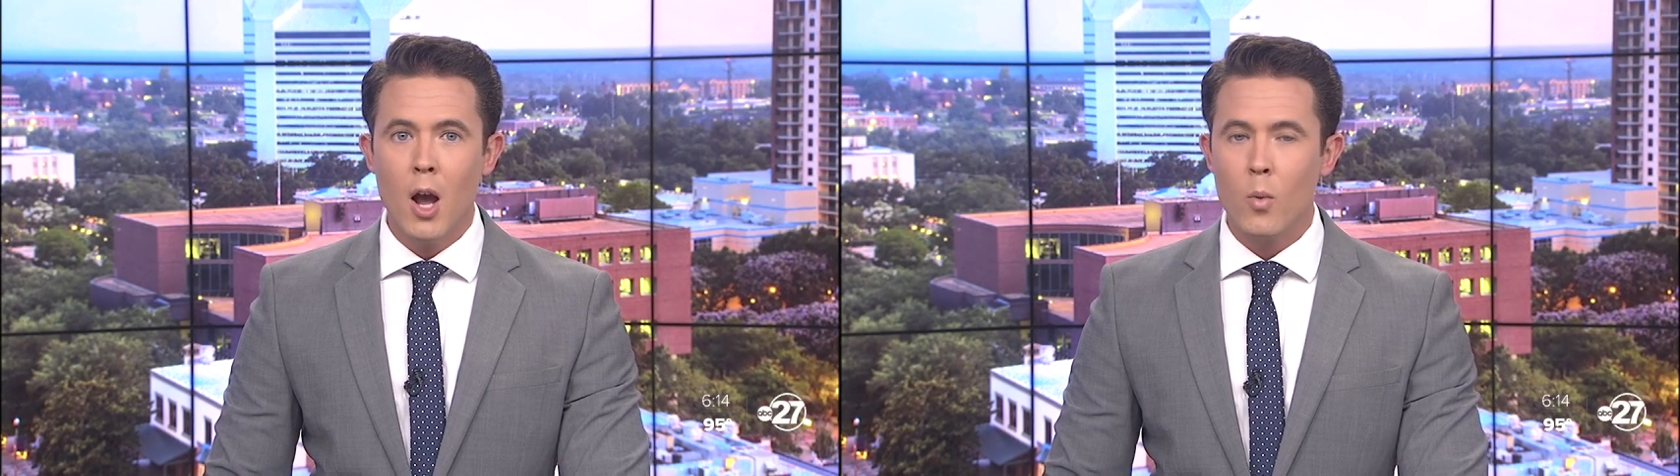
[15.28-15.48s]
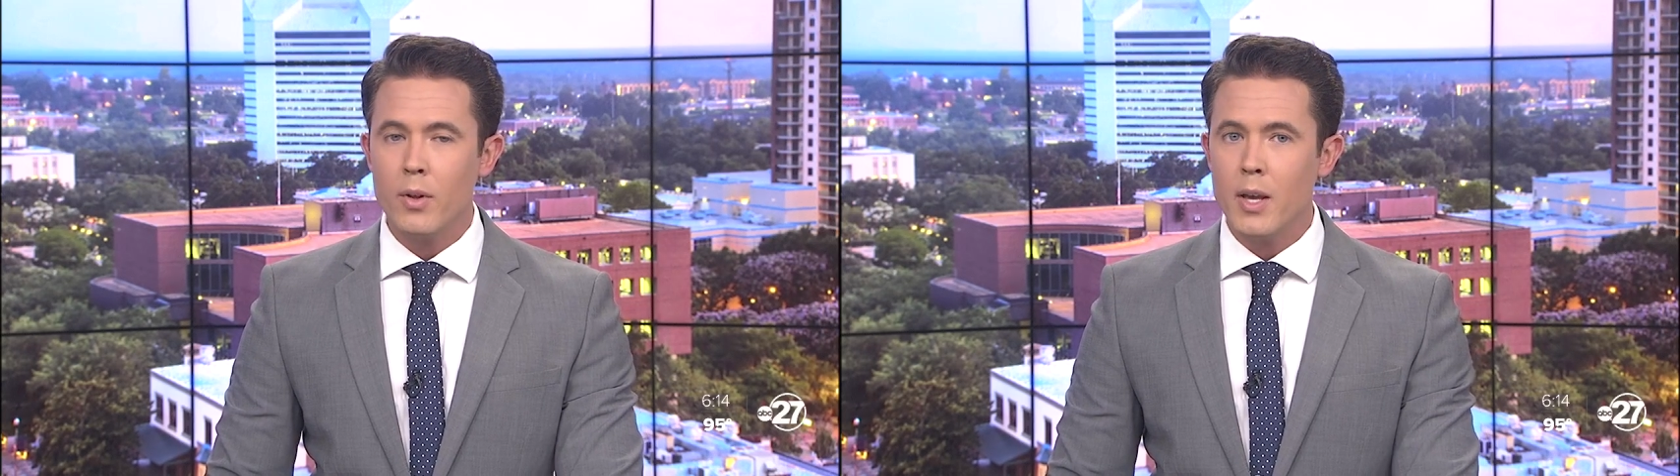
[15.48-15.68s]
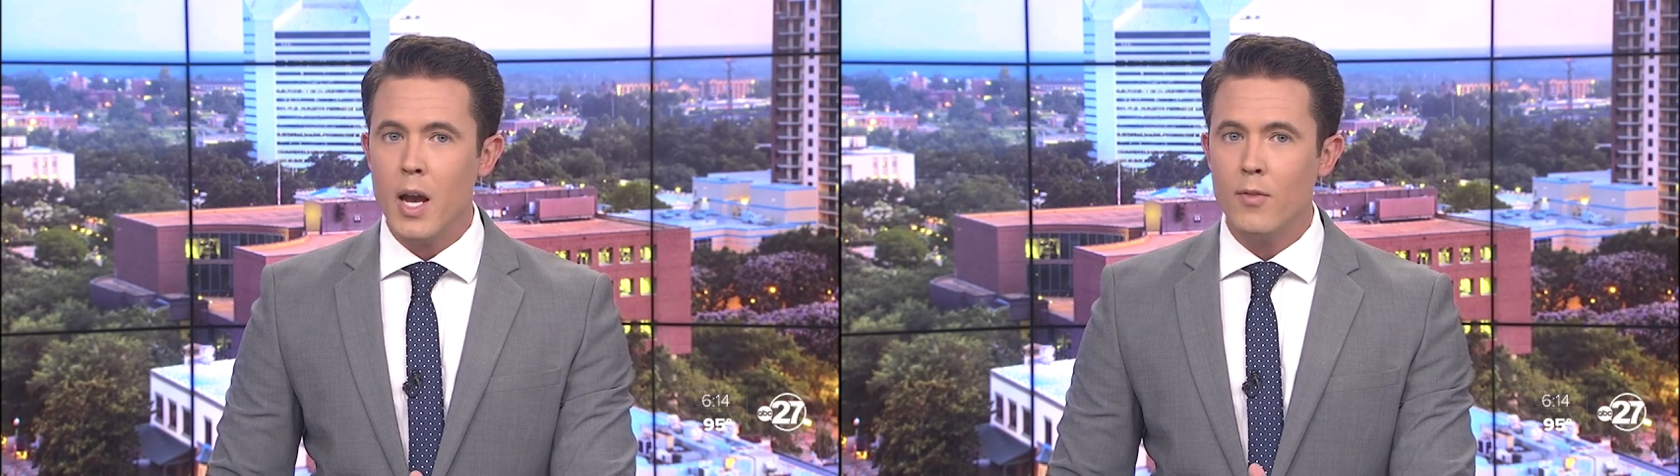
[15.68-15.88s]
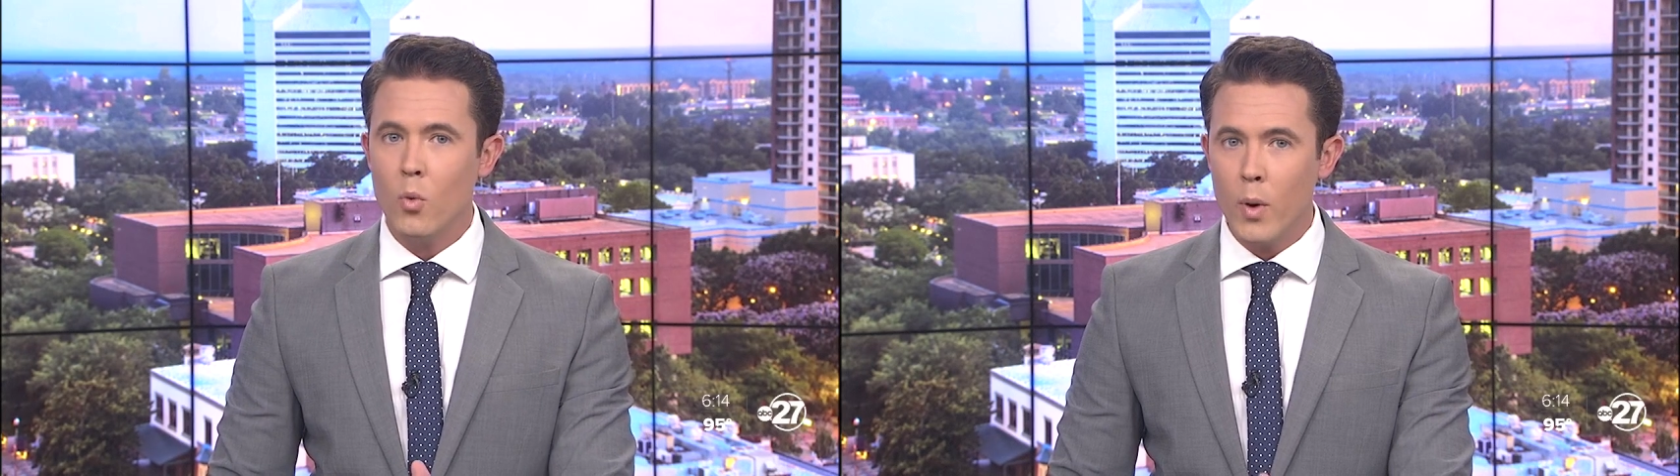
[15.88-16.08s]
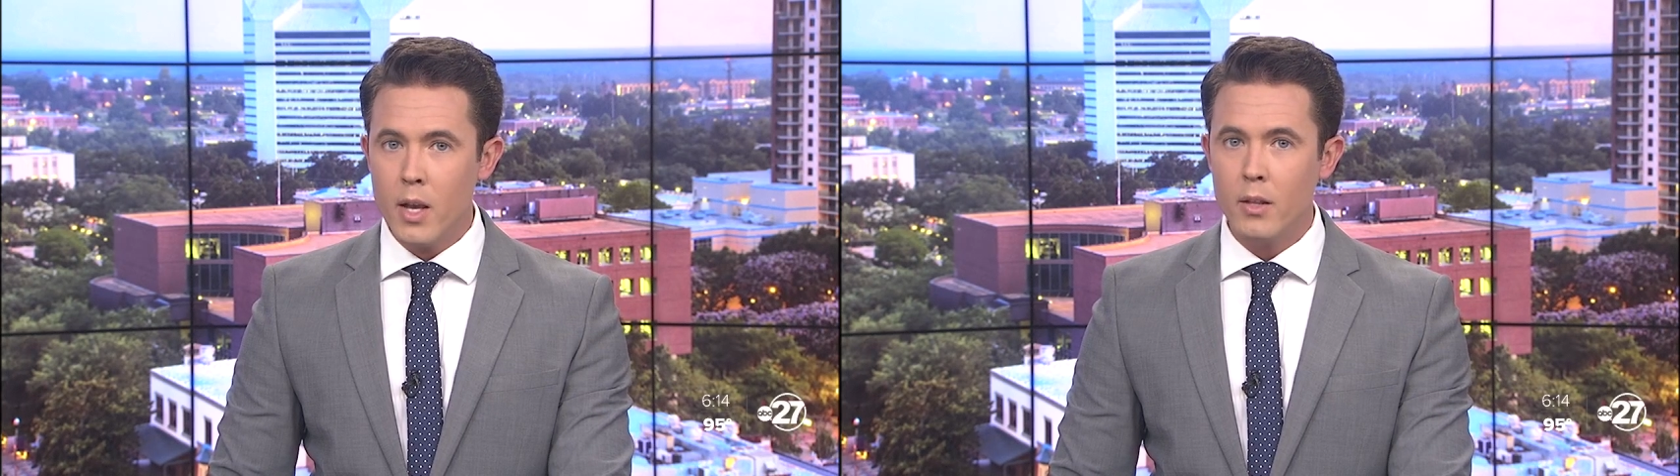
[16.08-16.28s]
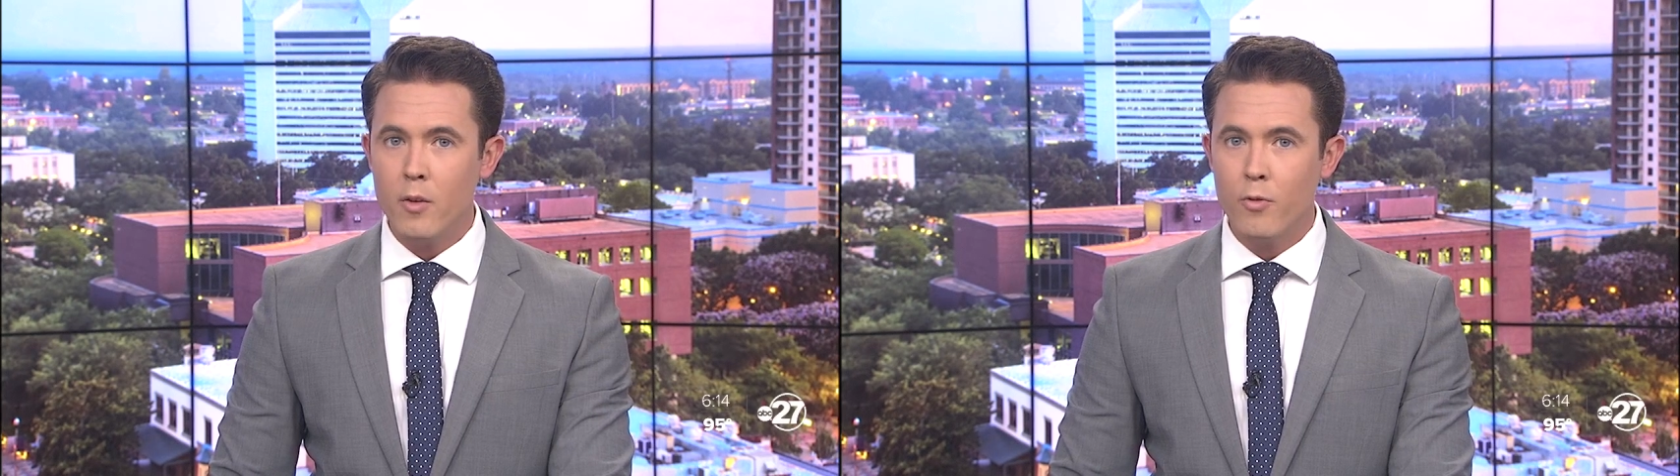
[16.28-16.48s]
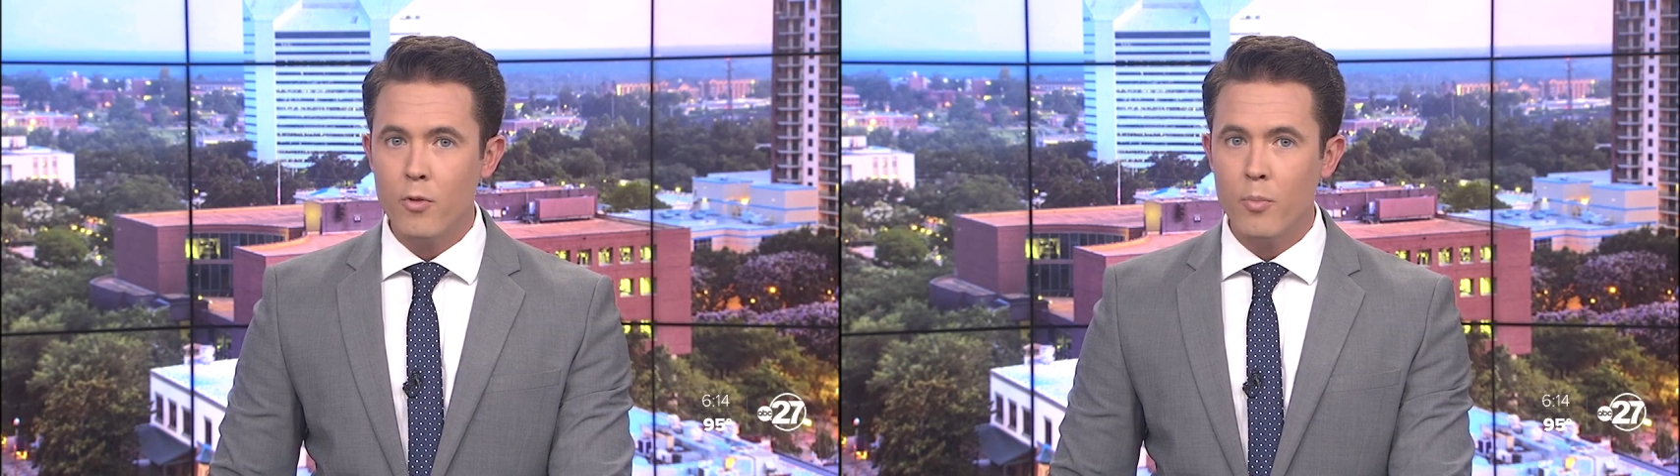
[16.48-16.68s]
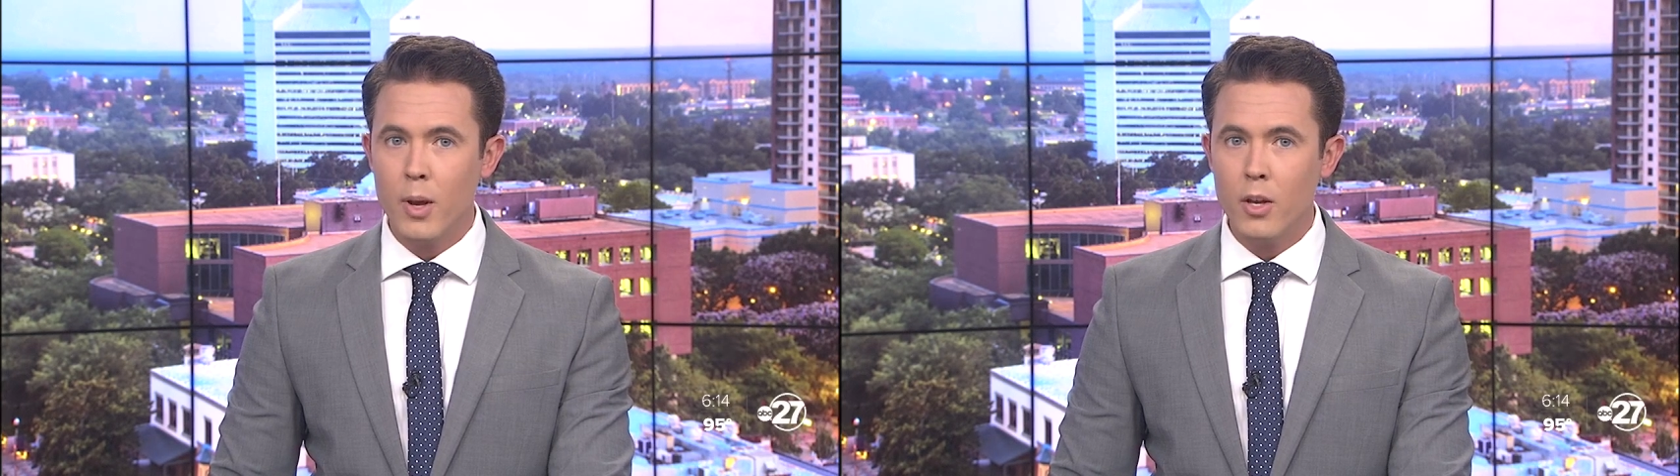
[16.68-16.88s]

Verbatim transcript: where they have a weekly food